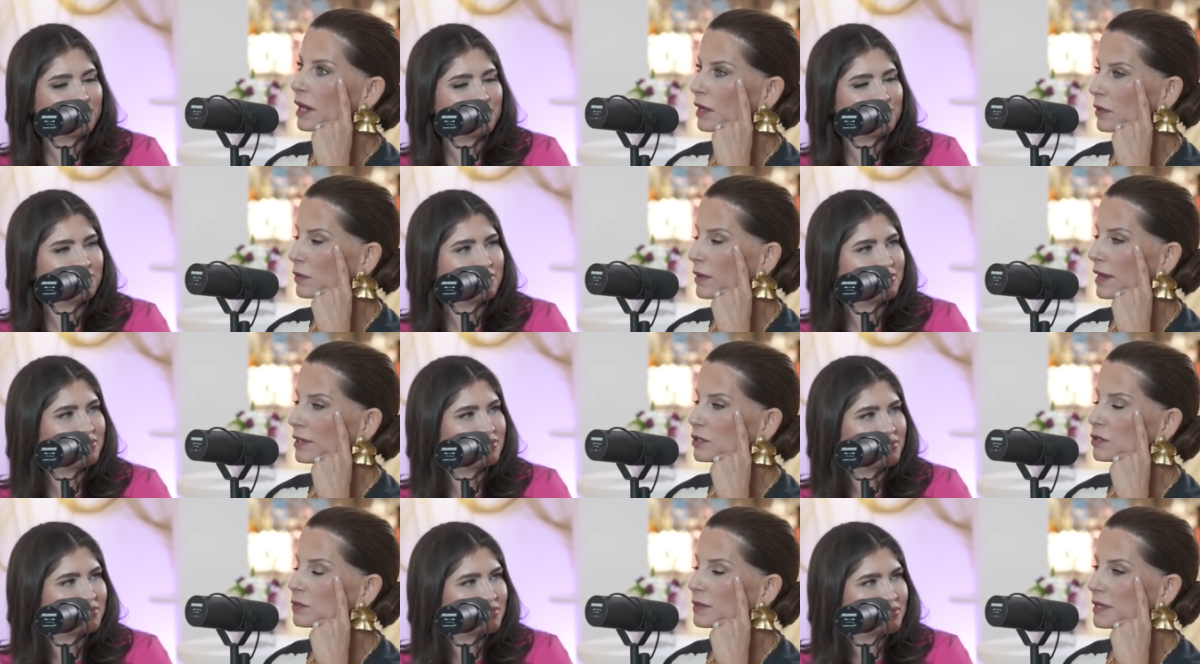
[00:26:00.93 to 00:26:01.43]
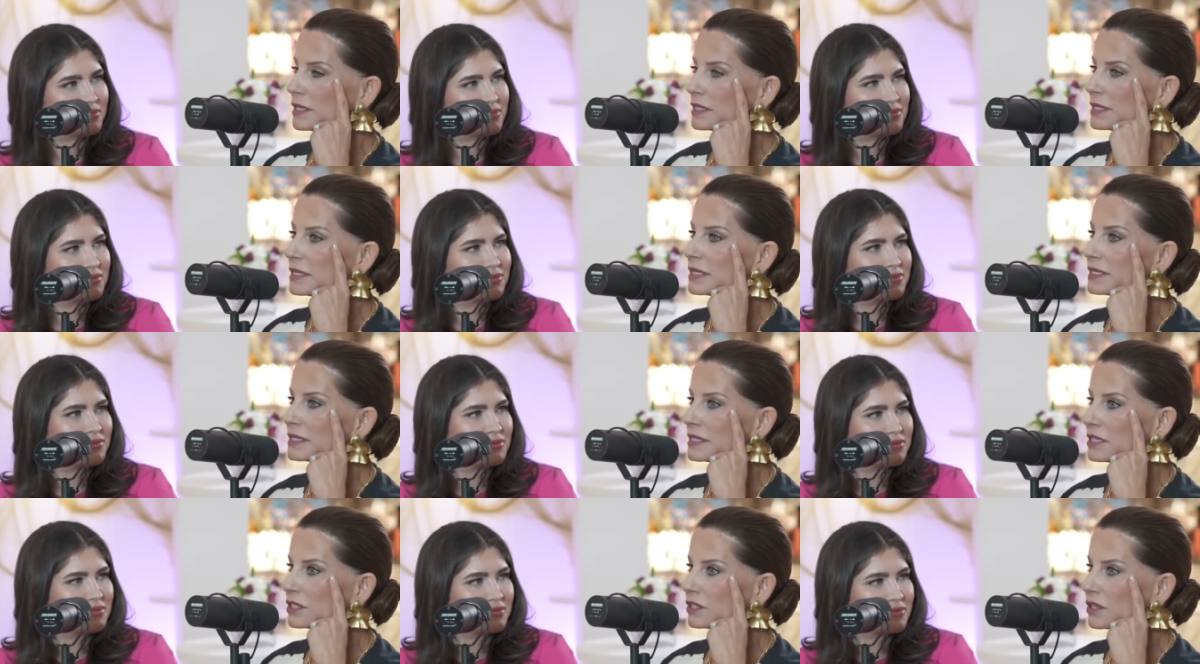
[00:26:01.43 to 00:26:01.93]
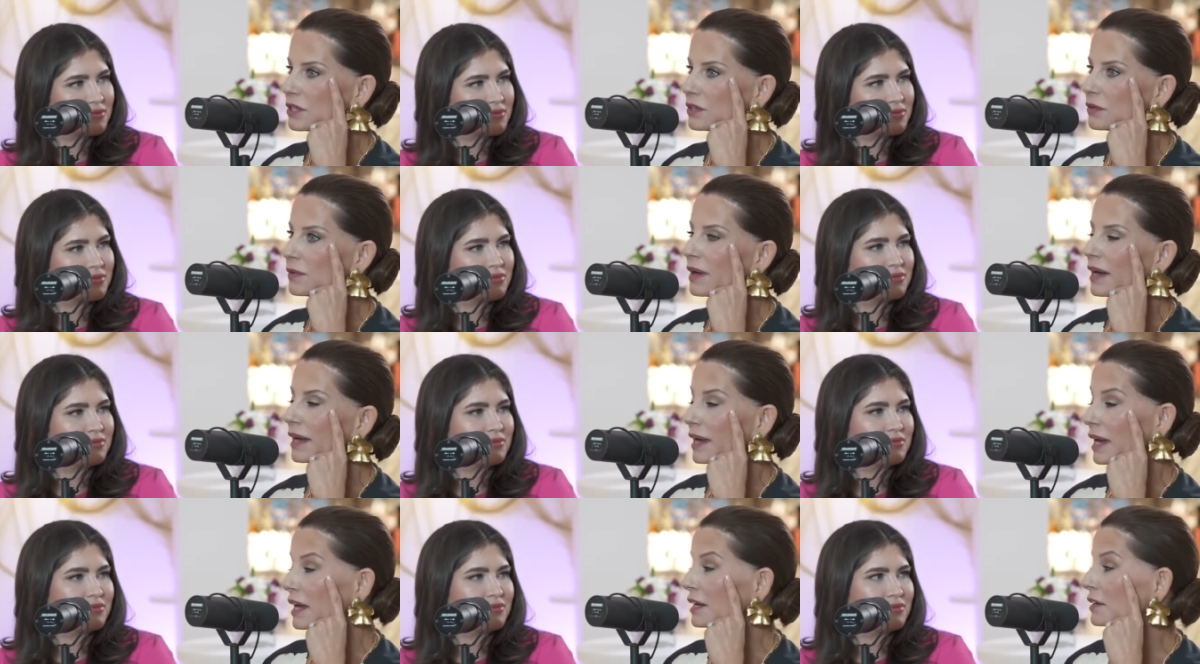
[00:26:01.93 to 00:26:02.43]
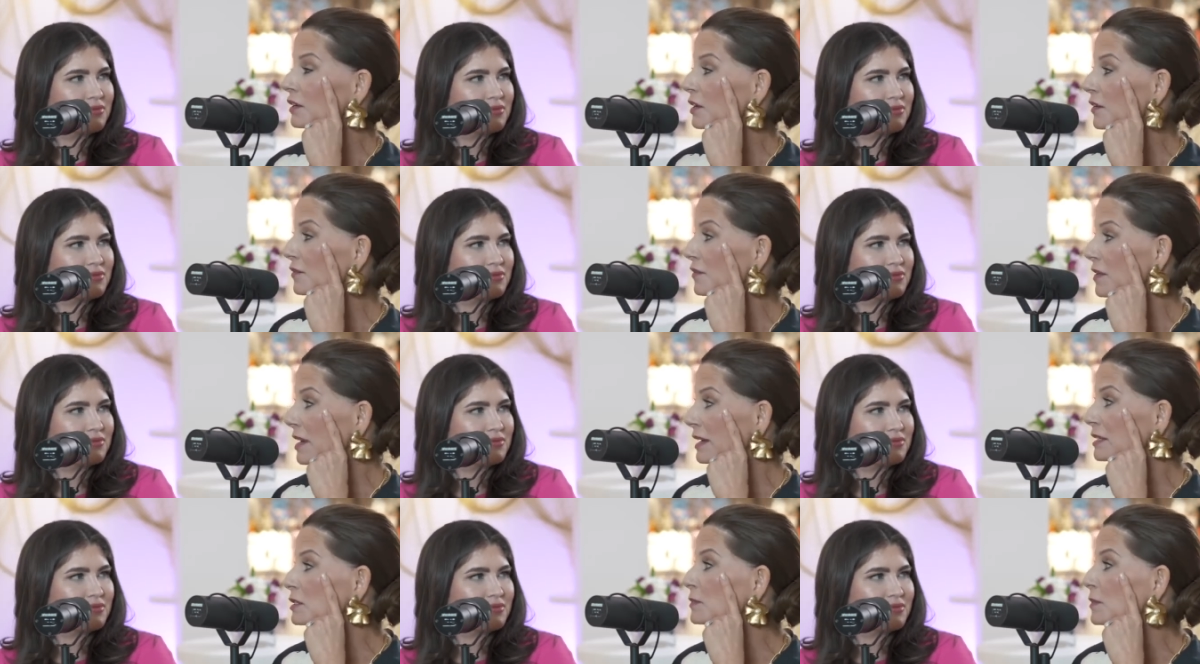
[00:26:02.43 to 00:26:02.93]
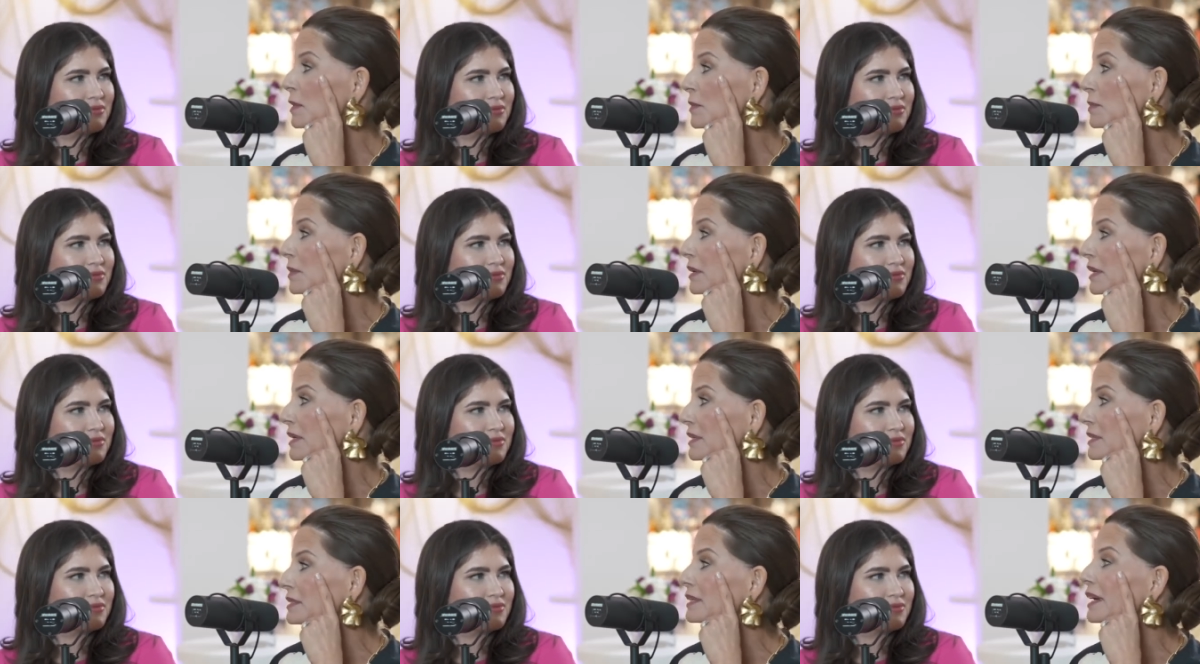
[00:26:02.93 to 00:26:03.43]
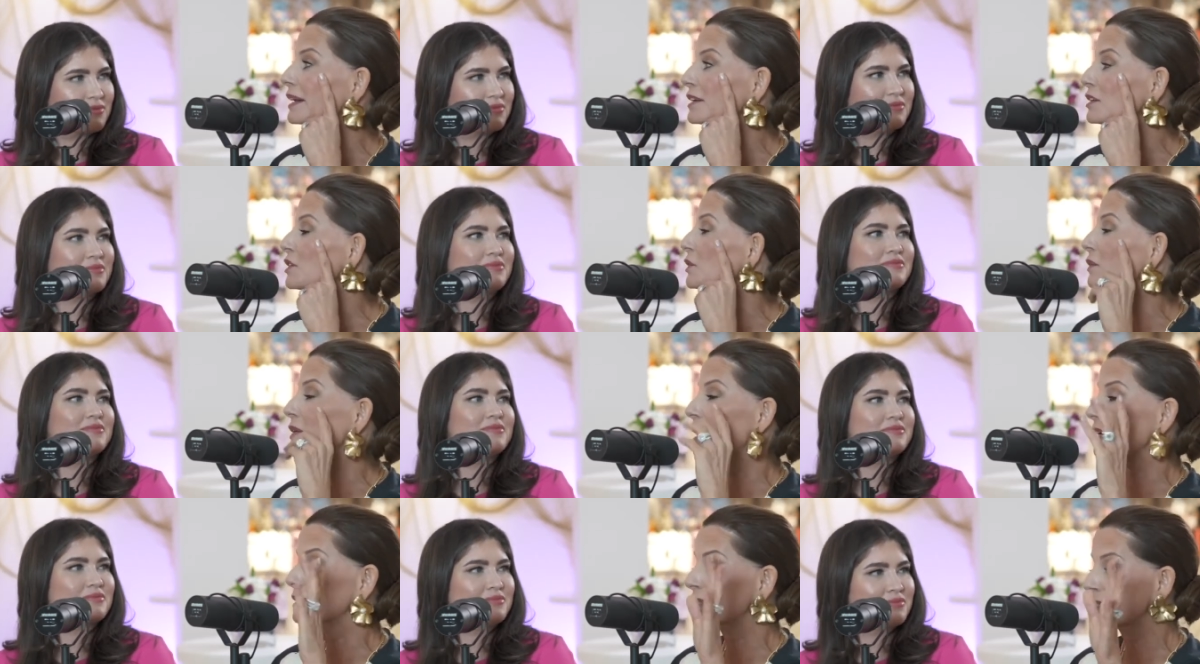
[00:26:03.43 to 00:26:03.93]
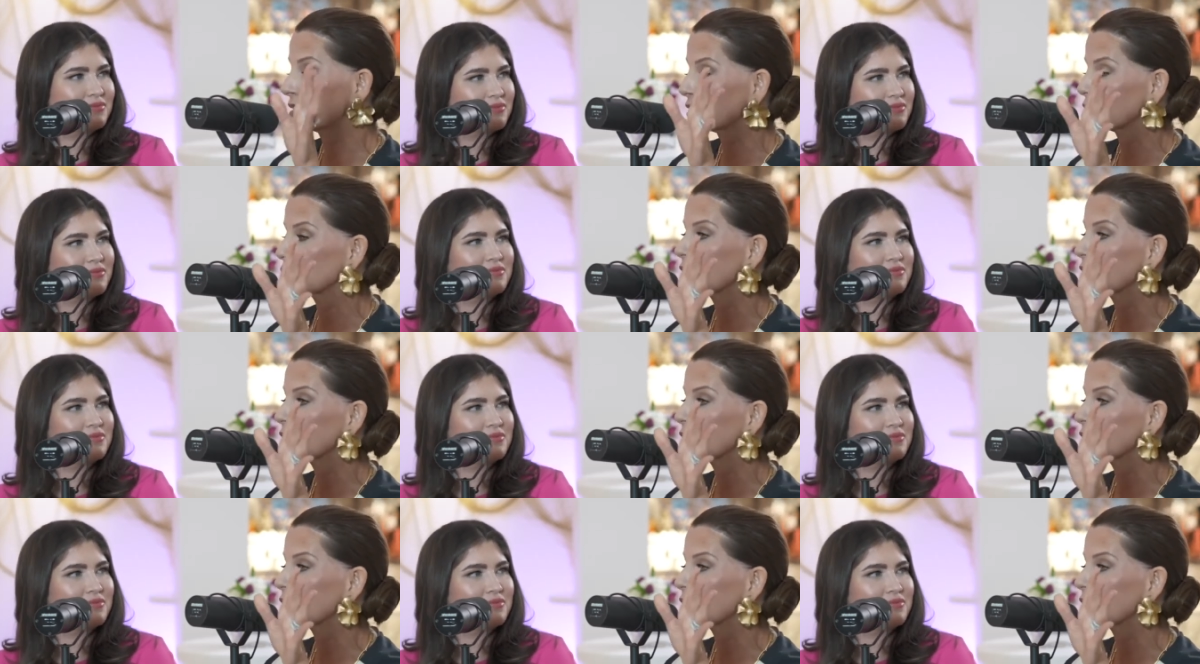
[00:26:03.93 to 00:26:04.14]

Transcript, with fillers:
Speaker 1: when I graduated TCU, I had an investment piece, and I do, and I